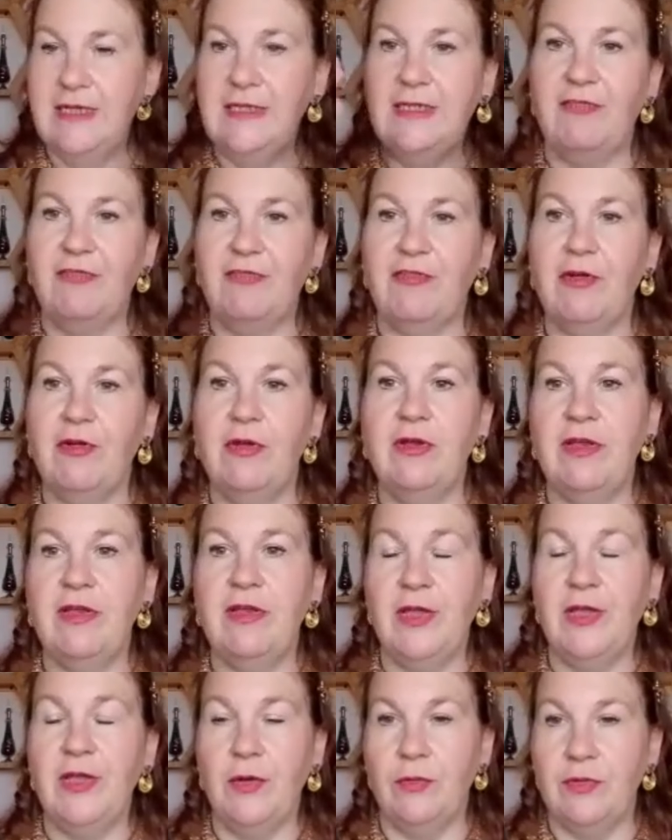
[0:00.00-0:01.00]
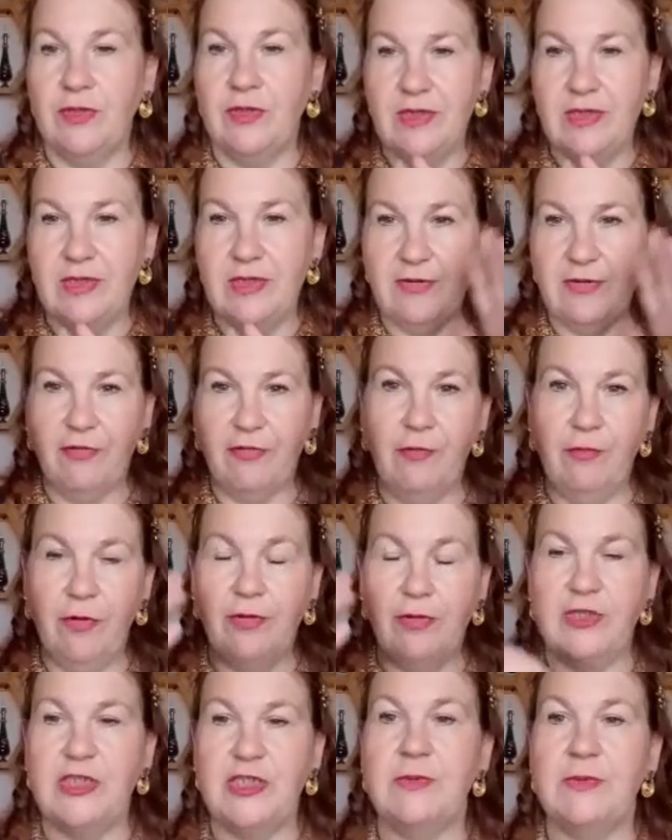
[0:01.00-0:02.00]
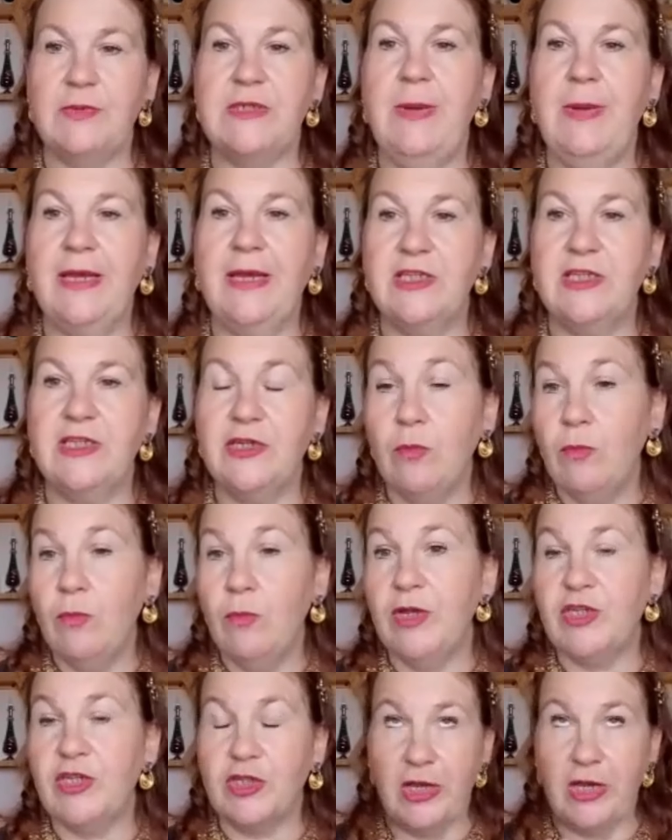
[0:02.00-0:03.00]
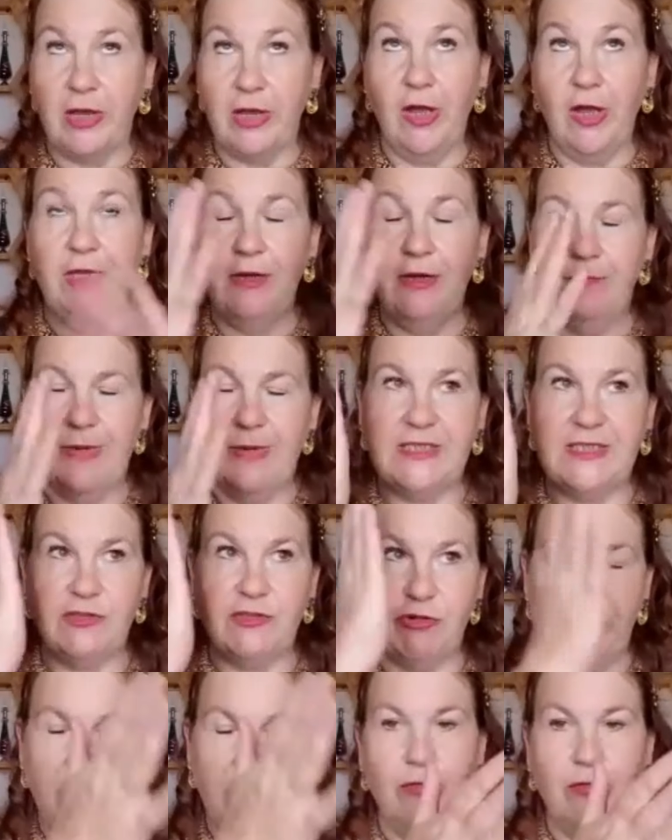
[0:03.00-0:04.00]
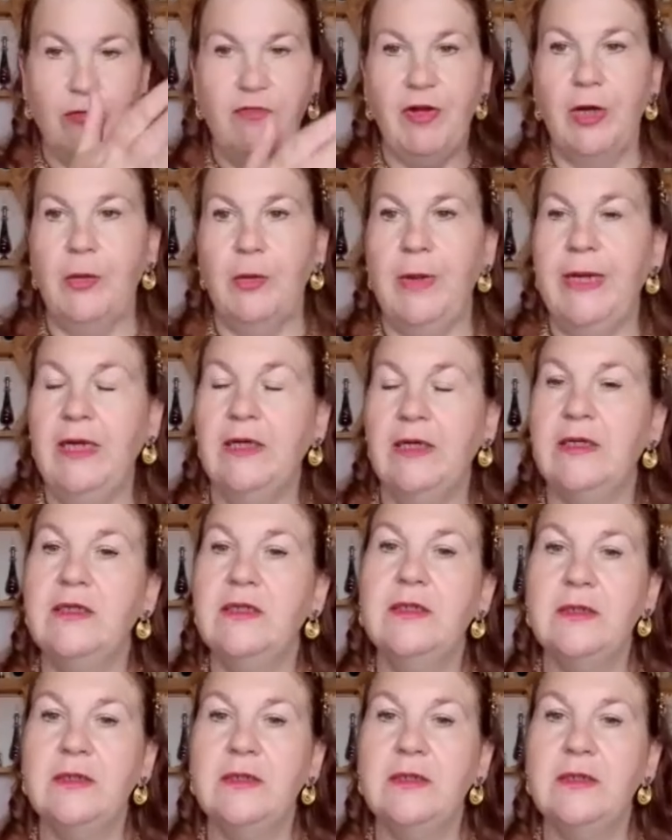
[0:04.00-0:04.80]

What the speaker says: different, you know, different relationships depending on which honey mystery you're following.